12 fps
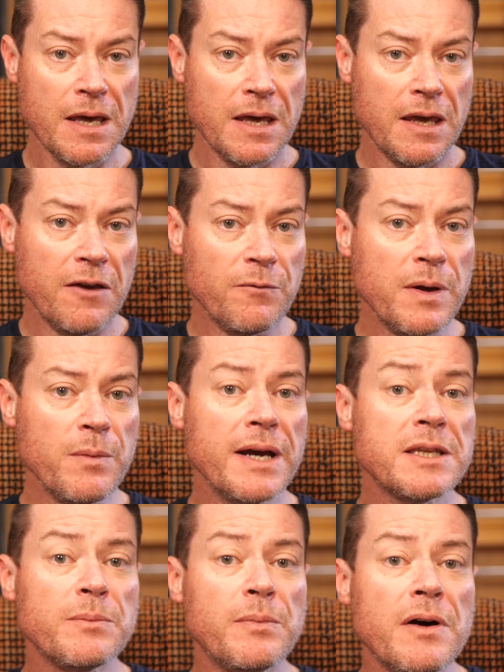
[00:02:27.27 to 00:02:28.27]
If we were
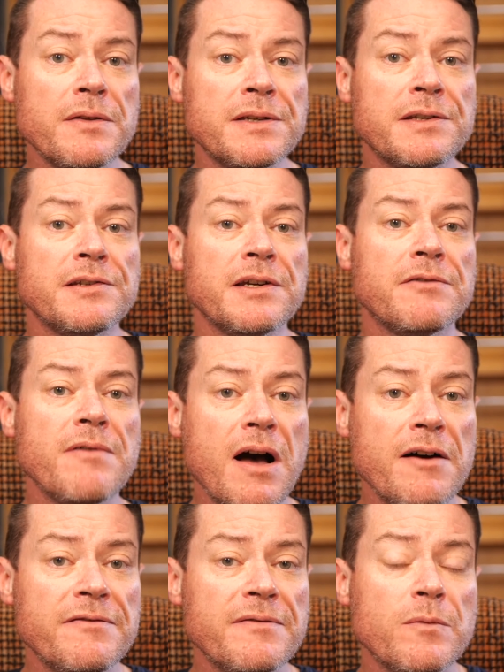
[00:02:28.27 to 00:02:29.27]
to plot this as a
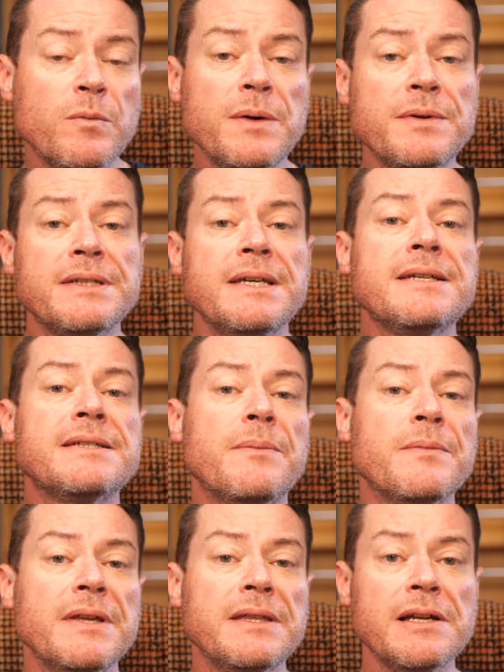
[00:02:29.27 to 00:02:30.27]
graph, we would see
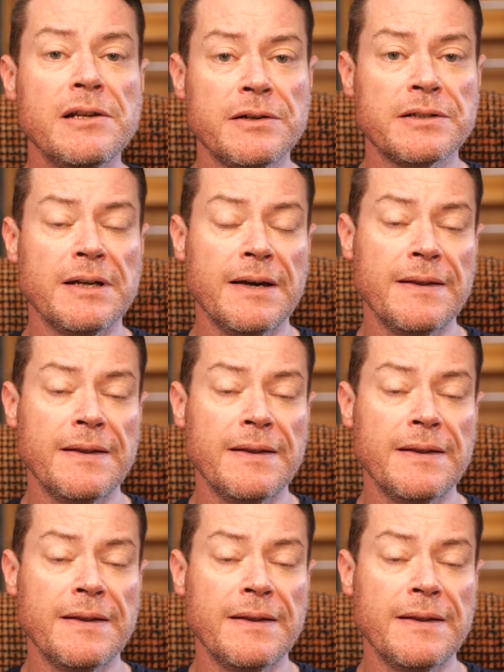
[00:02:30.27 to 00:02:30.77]
something that looks like